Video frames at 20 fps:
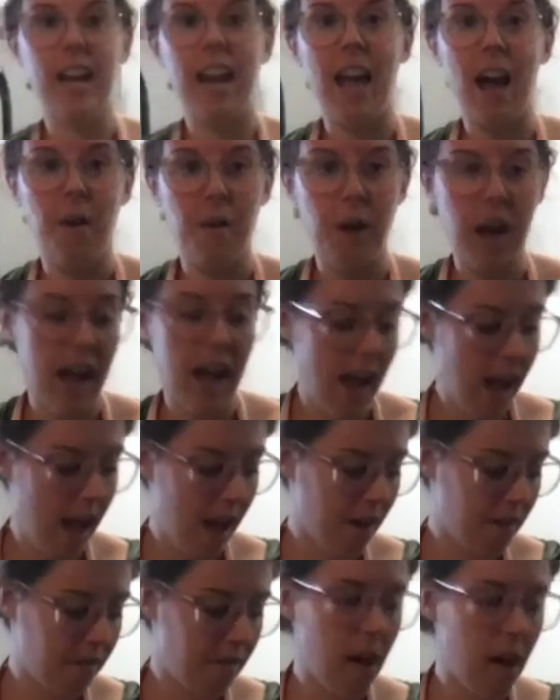Now, I
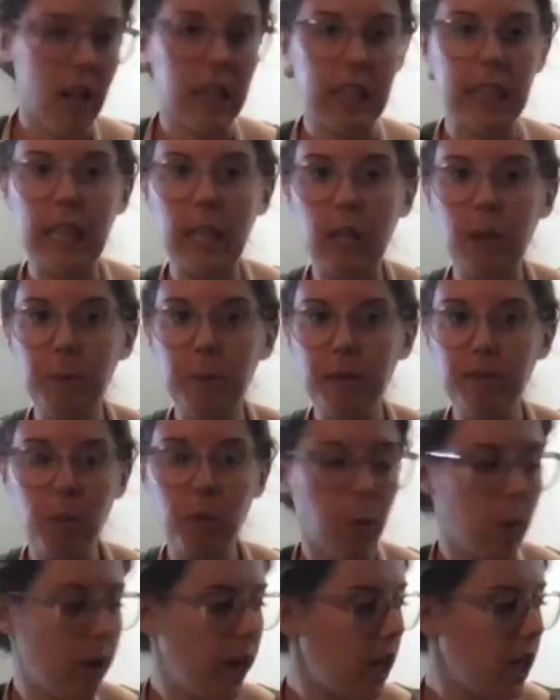have a little bit
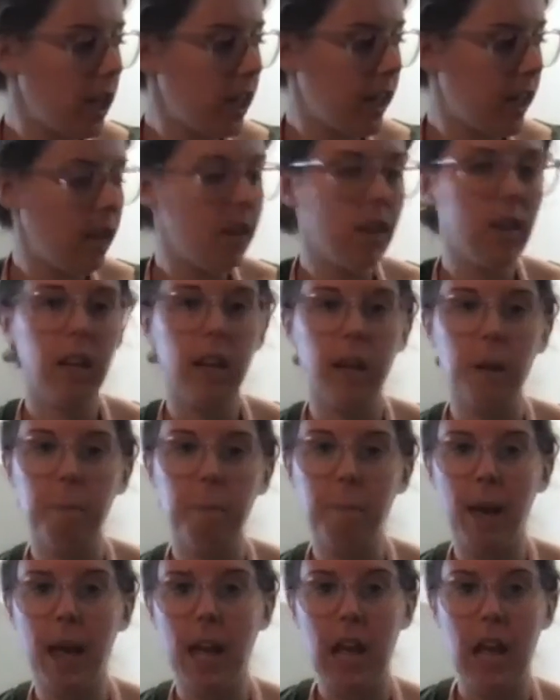of oil here in a
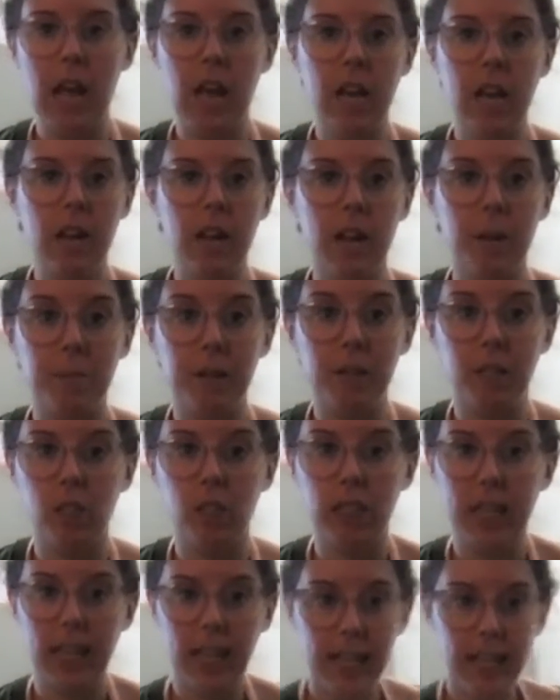pan, and I'm going to
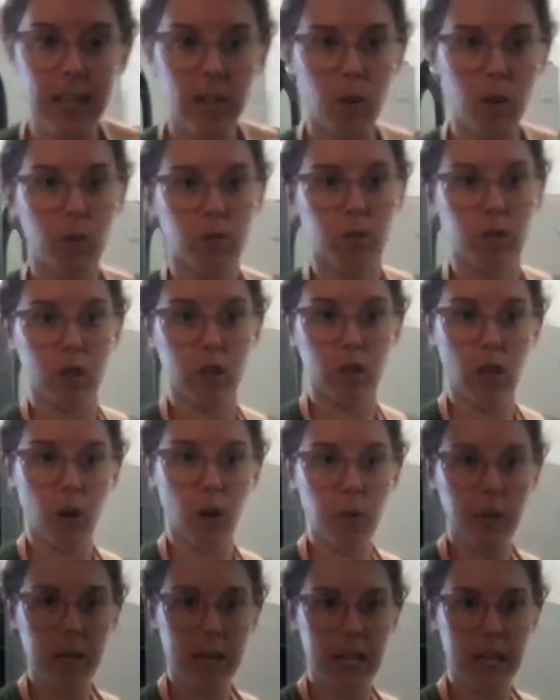just heat it over
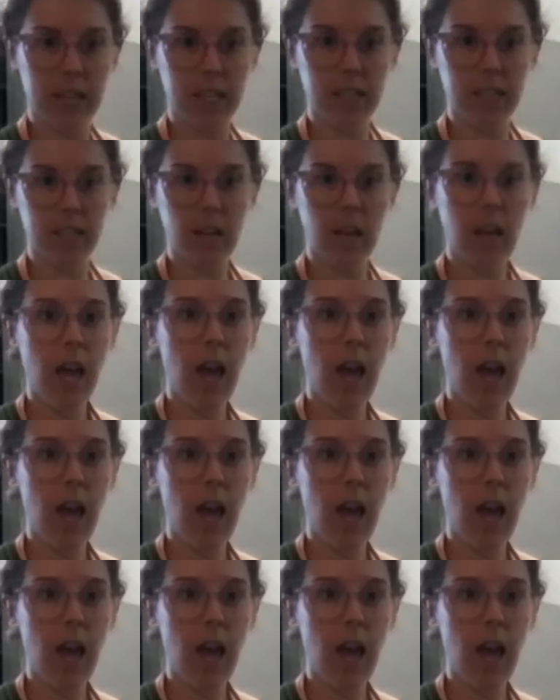low heat.